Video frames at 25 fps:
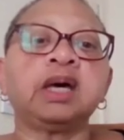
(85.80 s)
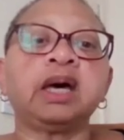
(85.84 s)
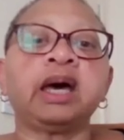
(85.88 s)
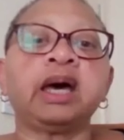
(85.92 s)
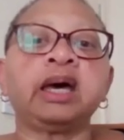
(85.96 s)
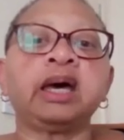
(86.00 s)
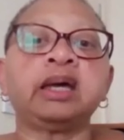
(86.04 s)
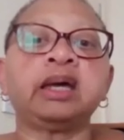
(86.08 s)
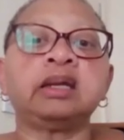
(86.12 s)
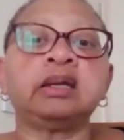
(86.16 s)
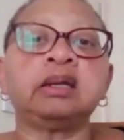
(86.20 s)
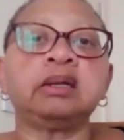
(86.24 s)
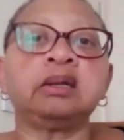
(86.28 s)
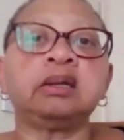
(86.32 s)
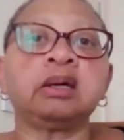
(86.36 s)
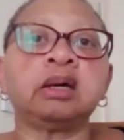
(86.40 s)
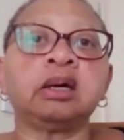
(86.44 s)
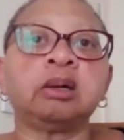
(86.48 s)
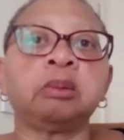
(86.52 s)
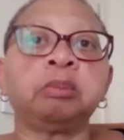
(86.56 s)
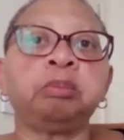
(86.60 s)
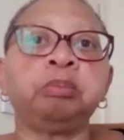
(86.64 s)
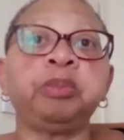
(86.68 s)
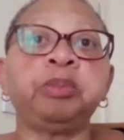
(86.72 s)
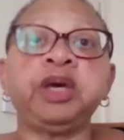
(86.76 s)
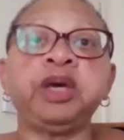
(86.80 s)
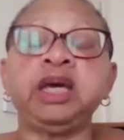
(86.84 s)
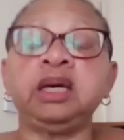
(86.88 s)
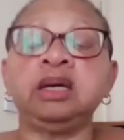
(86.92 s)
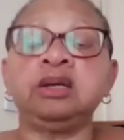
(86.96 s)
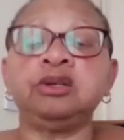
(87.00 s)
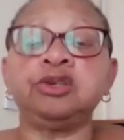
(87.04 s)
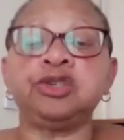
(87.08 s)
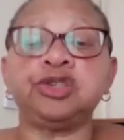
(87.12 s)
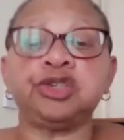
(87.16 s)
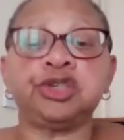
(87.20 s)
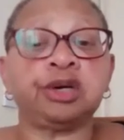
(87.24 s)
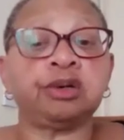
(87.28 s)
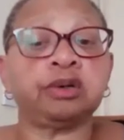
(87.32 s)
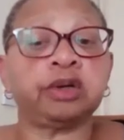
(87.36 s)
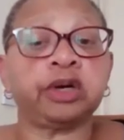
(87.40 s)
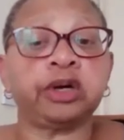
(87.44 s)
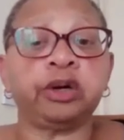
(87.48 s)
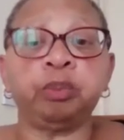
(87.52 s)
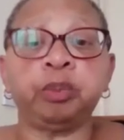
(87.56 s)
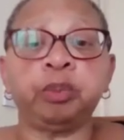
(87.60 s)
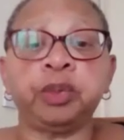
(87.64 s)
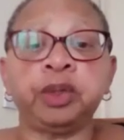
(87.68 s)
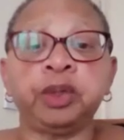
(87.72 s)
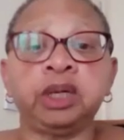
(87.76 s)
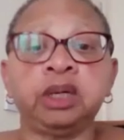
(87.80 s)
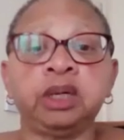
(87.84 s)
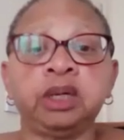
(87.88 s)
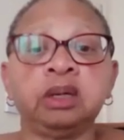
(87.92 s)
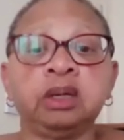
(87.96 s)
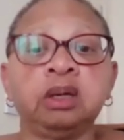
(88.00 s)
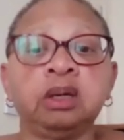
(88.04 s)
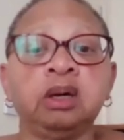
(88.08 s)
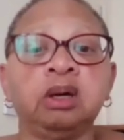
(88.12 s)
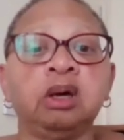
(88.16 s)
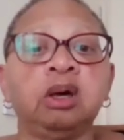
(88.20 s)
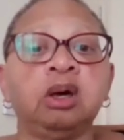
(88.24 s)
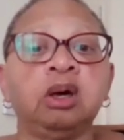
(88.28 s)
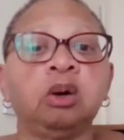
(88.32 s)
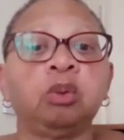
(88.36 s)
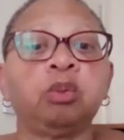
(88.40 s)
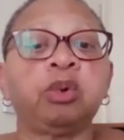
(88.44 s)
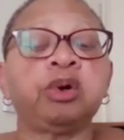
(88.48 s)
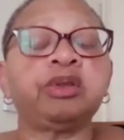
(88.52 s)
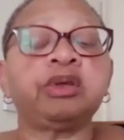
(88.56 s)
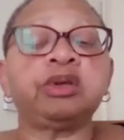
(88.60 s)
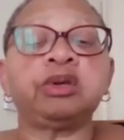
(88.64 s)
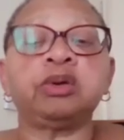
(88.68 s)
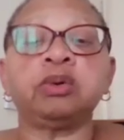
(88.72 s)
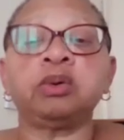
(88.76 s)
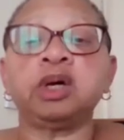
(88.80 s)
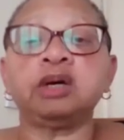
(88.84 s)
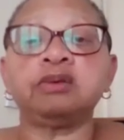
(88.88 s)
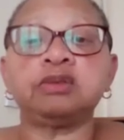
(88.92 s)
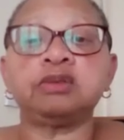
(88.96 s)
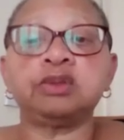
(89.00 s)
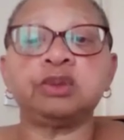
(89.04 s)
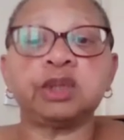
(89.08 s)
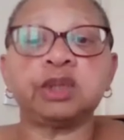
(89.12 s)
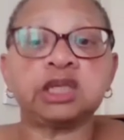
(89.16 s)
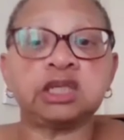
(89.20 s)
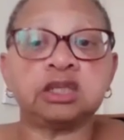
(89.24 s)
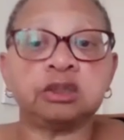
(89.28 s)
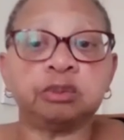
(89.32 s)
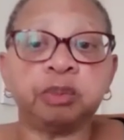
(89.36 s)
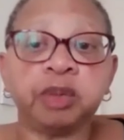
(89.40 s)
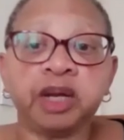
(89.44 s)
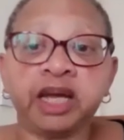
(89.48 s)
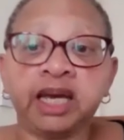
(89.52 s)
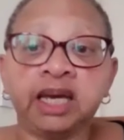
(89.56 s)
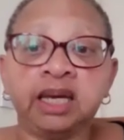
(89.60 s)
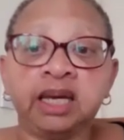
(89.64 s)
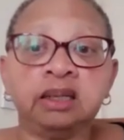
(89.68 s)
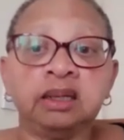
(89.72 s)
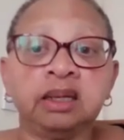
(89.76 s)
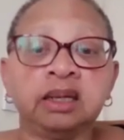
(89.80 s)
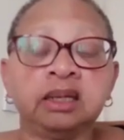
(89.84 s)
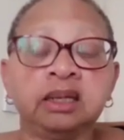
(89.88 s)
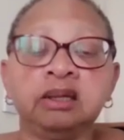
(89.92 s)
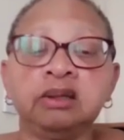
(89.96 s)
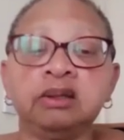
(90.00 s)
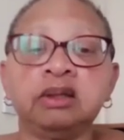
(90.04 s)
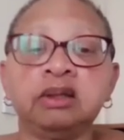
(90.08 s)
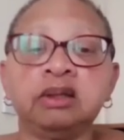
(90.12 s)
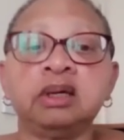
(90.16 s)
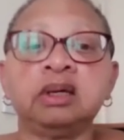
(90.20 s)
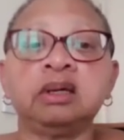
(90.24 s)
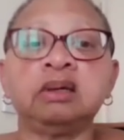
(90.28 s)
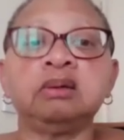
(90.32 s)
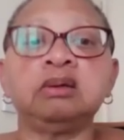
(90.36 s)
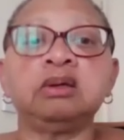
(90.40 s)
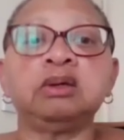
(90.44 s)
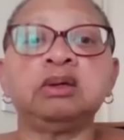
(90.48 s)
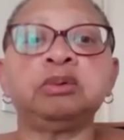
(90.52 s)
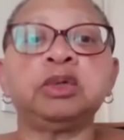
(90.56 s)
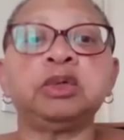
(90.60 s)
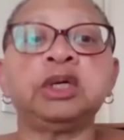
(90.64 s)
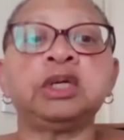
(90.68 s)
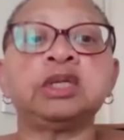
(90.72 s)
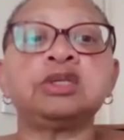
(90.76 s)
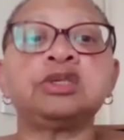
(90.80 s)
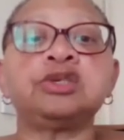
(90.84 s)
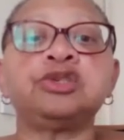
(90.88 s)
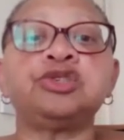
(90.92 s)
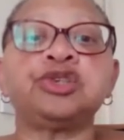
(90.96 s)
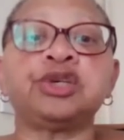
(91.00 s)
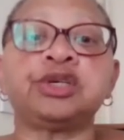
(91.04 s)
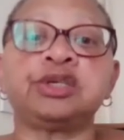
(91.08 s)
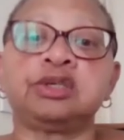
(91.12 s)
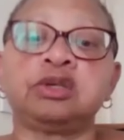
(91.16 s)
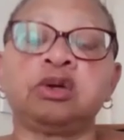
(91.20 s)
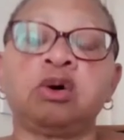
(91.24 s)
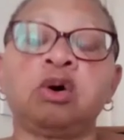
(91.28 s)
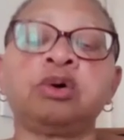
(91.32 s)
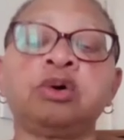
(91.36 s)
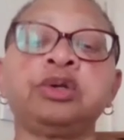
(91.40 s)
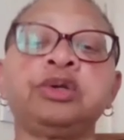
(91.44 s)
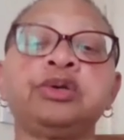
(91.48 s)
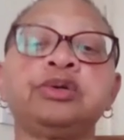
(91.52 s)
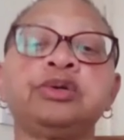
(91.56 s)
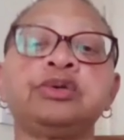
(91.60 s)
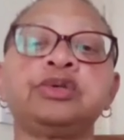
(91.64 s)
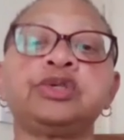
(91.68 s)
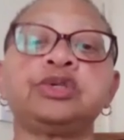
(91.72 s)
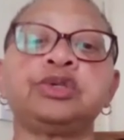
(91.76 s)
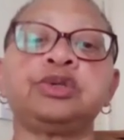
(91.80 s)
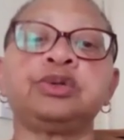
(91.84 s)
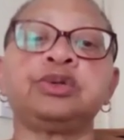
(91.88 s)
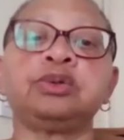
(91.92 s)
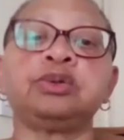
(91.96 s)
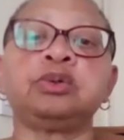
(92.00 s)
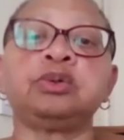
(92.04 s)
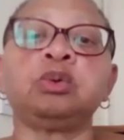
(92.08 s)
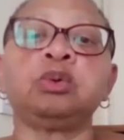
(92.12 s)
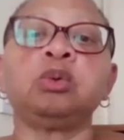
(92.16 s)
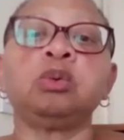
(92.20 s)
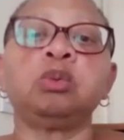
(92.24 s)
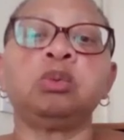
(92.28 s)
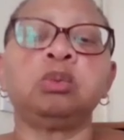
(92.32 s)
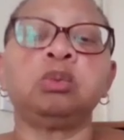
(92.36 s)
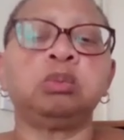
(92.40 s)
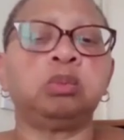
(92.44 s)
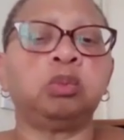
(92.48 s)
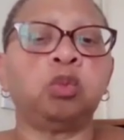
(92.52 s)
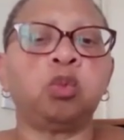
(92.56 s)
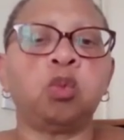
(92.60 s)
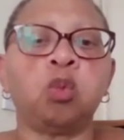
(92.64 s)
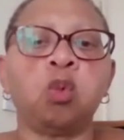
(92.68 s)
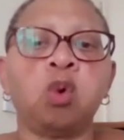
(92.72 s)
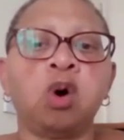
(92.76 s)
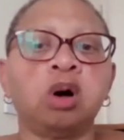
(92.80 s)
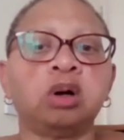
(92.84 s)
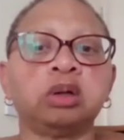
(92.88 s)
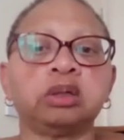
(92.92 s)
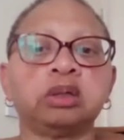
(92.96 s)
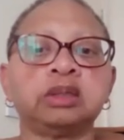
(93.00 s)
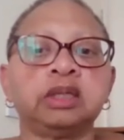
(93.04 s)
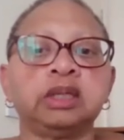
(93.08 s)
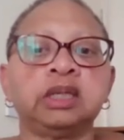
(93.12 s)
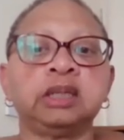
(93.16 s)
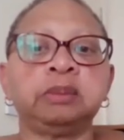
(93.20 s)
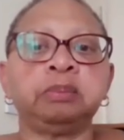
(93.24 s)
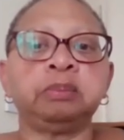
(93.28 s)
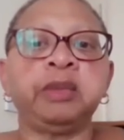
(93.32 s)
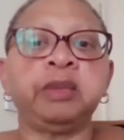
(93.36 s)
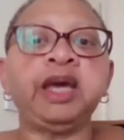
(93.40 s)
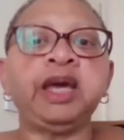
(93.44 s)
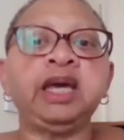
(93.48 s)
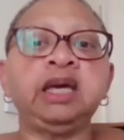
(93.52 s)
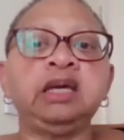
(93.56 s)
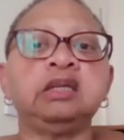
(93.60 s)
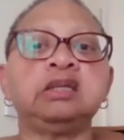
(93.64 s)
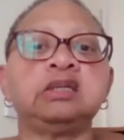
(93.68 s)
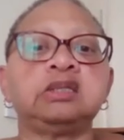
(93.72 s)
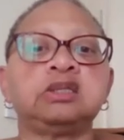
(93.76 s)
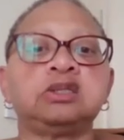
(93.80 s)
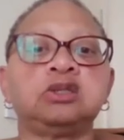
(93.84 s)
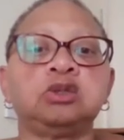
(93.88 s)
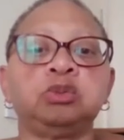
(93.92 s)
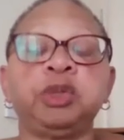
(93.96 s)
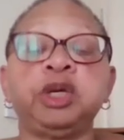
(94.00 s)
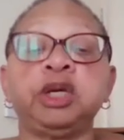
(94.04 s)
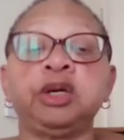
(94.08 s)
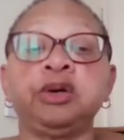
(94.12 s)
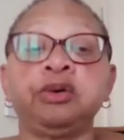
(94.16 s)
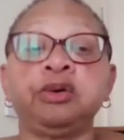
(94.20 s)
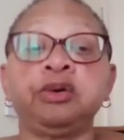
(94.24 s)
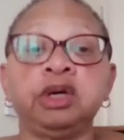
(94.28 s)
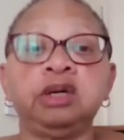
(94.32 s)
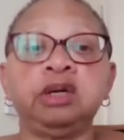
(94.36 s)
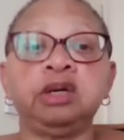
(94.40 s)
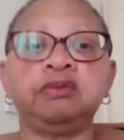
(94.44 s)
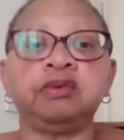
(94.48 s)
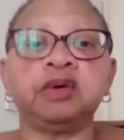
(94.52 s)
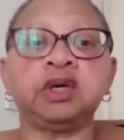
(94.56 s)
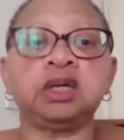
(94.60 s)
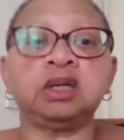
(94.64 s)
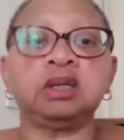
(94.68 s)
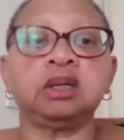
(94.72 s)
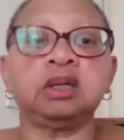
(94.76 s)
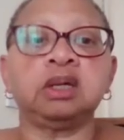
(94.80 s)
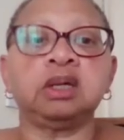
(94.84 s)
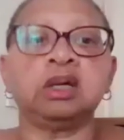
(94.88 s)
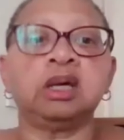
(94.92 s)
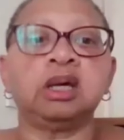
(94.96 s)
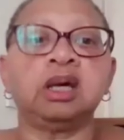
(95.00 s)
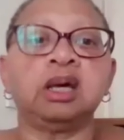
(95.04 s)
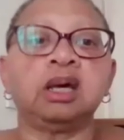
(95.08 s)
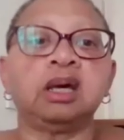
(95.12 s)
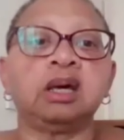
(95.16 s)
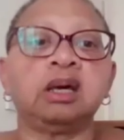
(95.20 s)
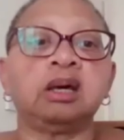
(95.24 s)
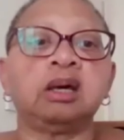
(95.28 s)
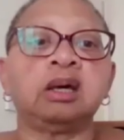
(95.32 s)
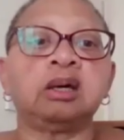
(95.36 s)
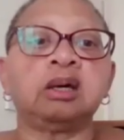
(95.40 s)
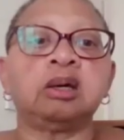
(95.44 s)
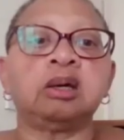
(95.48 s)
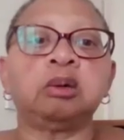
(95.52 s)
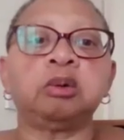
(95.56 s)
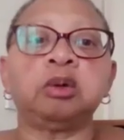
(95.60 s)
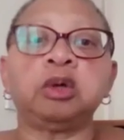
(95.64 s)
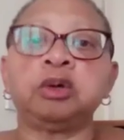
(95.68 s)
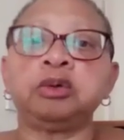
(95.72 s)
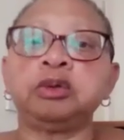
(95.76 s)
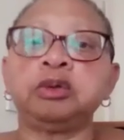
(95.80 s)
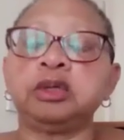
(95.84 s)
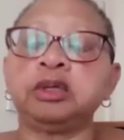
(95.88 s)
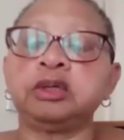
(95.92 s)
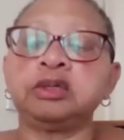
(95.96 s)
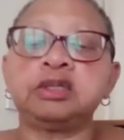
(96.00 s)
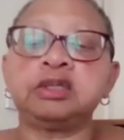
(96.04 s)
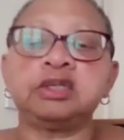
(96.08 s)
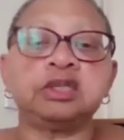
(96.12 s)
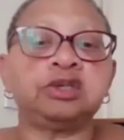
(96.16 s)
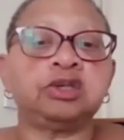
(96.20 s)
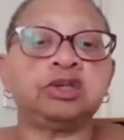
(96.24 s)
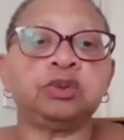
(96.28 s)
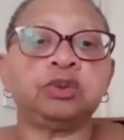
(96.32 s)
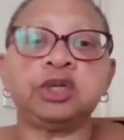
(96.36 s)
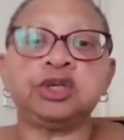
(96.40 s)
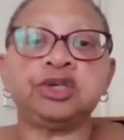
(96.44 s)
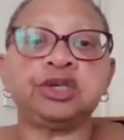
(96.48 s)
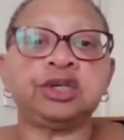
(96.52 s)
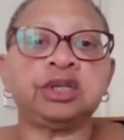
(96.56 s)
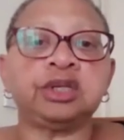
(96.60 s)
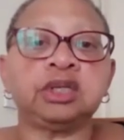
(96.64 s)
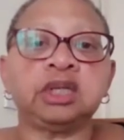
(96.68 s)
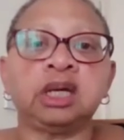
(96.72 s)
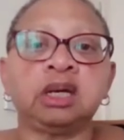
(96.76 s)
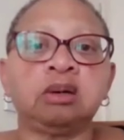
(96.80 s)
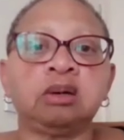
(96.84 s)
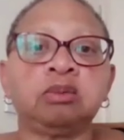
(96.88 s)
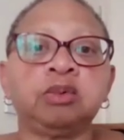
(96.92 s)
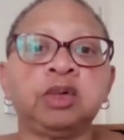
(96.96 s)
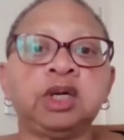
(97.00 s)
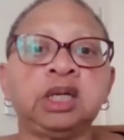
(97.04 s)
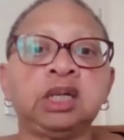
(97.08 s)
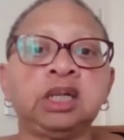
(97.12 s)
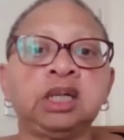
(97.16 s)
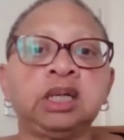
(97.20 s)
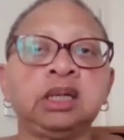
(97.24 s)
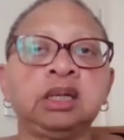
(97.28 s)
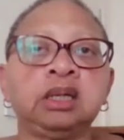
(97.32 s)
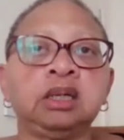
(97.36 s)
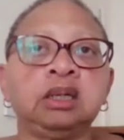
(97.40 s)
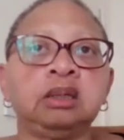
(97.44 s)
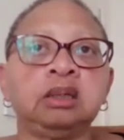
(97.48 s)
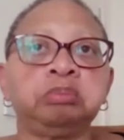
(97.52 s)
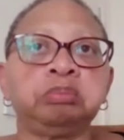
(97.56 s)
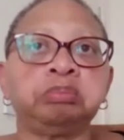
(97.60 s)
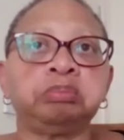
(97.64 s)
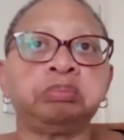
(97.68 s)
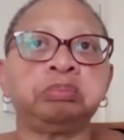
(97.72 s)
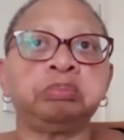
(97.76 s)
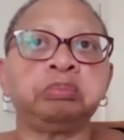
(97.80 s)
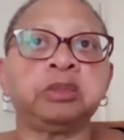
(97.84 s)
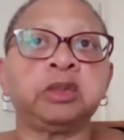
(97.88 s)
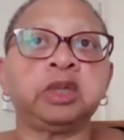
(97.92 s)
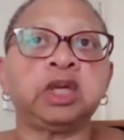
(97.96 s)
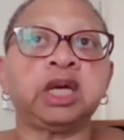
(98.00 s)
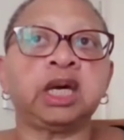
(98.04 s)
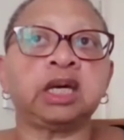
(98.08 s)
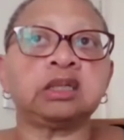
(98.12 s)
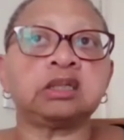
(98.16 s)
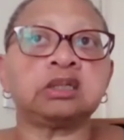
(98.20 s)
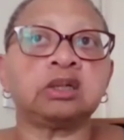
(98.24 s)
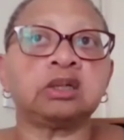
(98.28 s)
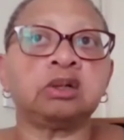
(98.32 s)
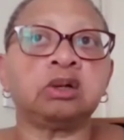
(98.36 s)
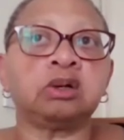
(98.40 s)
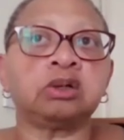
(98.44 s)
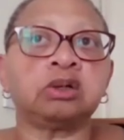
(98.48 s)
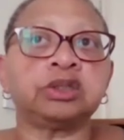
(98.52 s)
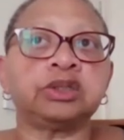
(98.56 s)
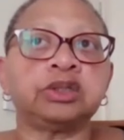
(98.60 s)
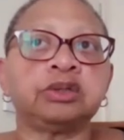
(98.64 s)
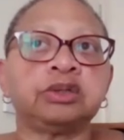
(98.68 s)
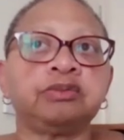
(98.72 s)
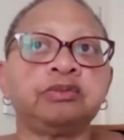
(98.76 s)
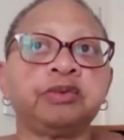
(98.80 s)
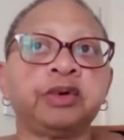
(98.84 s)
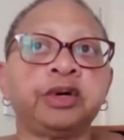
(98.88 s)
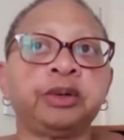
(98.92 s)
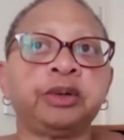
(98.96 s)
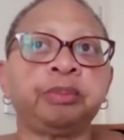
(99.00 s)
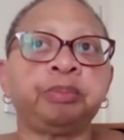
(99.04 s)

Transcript: and be in shared company where they don't have to explain anything. It's just understood what it means to be grieving. A situation that really gets a lot of,